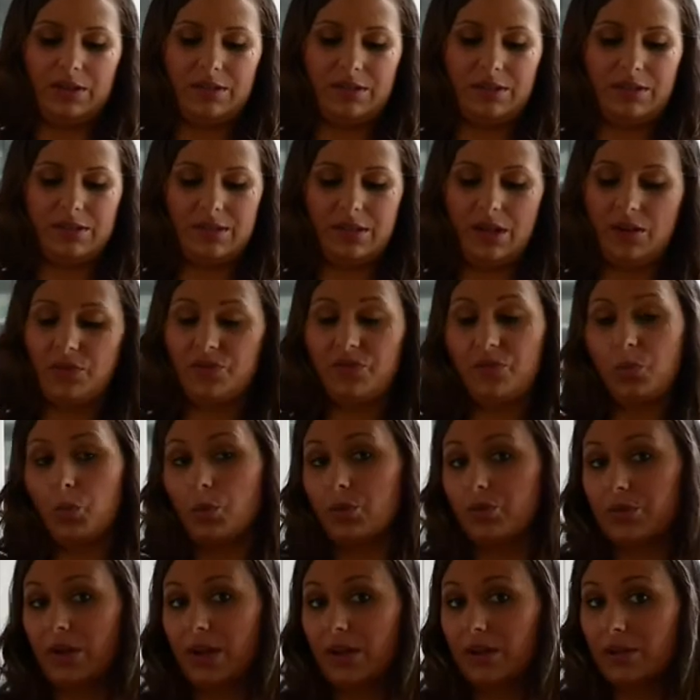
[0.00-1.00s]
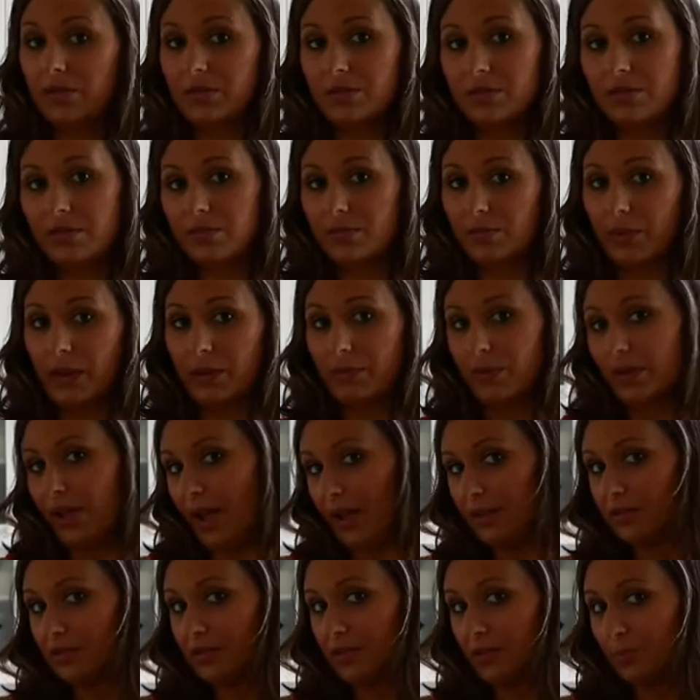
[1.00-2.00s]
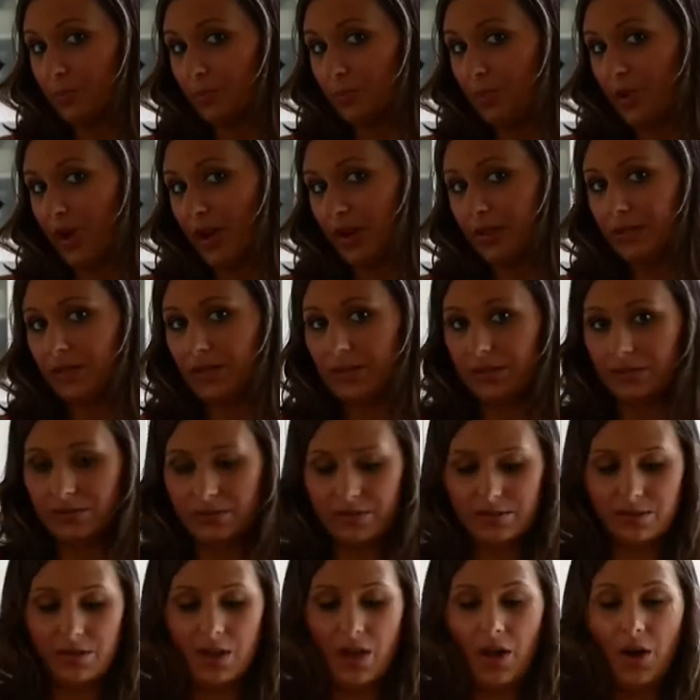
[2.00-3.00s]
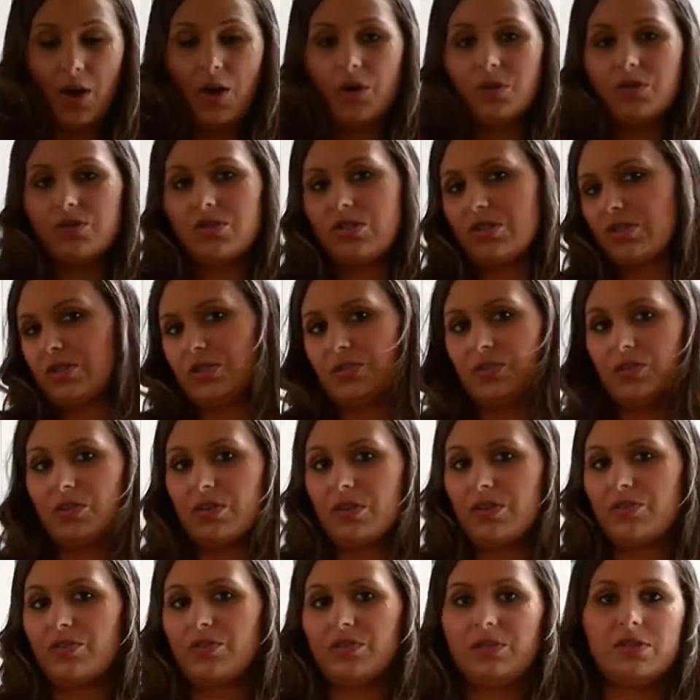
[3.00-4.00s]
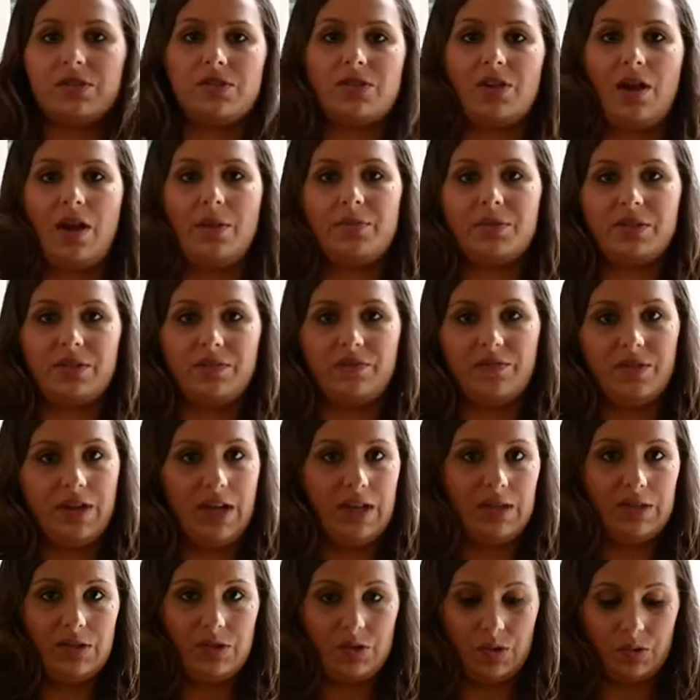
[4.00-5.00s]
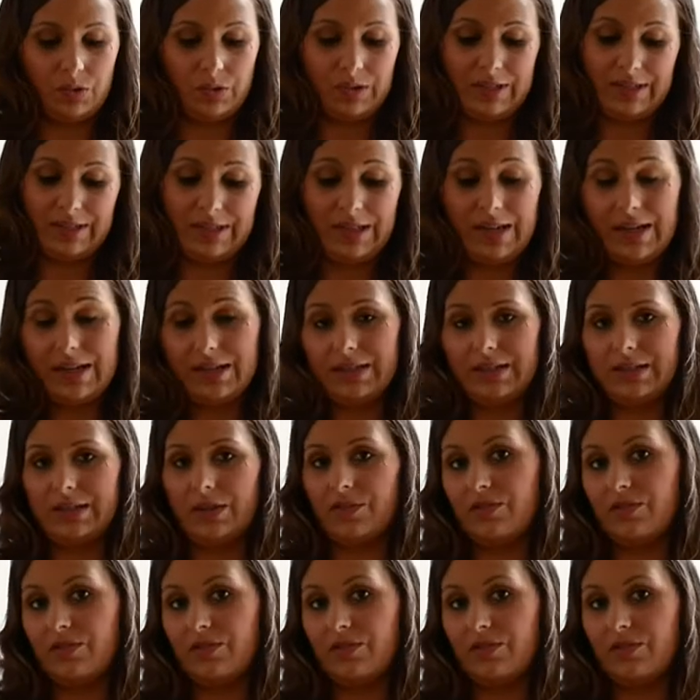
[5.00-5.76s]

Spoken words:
Instead of walnuts, maybe add some pine nuts or just a few different types of nuts or seeds.